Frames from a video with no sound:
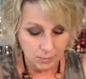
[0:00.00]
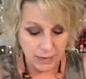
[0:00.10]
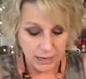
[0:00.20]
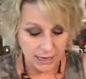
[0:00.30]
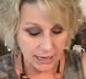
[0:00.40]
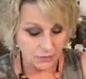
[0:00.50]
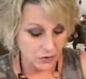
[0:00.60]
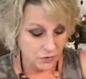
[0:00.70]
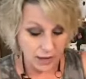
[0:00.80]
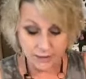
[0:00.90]
But if
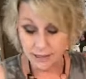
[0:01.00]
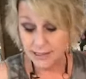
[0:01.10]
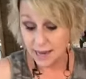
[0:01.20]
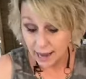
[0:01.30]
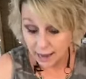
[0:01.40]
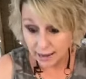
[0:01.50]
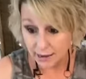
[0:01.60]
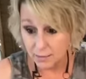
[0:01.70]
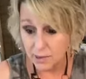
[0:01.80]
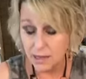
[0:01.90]
you've got the
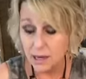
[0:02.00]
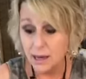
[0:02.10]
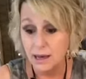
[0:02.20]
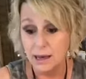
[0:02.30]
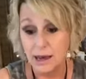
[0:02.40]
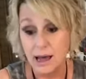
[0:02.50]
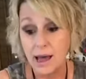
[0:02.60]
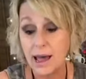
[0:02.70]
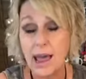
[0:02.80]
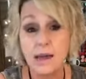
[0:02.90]
time,
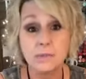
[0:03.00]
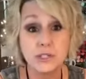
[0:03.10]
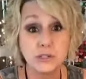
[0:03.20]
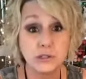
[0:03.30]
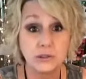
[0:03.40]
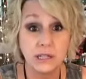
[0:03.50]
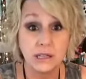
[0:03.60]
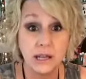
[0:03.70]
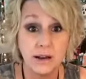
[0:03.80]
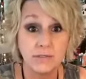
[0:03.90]
I absolutely
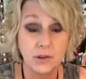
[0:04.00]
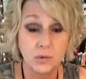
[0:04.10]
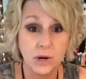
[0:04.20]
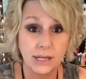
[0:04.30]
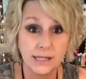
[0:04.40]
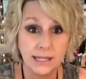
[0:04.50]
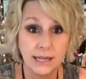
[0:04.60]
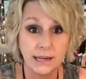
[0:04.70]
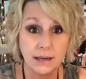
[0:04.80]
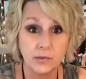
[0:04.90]
love the rust
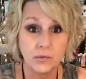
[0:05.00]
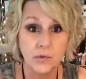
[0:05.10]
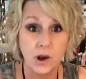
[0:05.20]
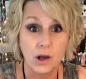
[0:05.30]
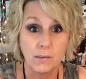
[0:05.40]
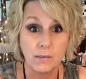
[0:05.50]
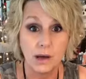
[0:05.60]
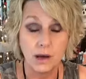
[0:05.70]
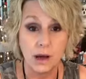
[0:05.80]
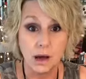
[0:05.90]
kit from
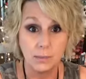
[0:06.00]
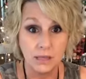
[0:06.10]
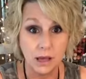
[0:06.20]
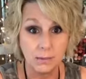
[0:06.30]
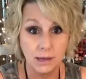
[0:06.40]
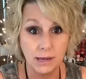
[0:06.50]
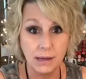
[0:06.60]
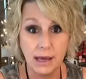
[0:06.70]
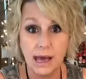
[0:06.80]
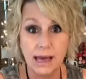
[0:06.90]
Hobby Lobby.
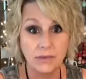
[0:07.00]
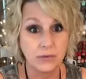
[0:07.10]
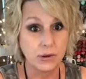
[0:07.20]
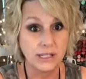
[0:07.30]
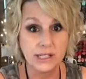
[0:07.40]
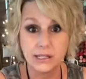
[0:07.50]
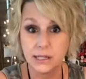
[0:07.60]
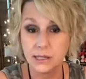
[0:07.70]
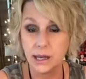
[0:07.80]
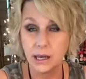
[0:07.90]
I have
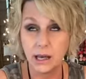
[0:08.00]
rusted